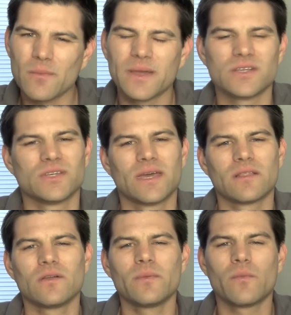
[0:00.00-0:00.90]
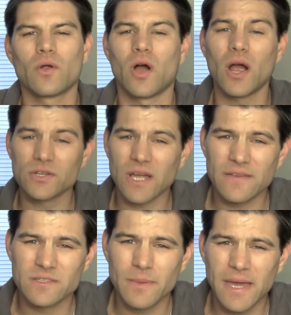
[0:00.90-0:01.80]
because you get a little bit more hard
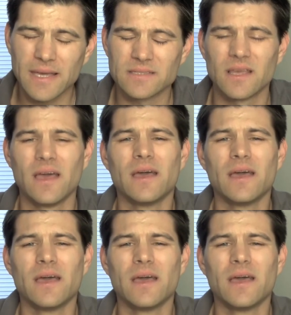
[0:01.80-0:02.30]
drive space,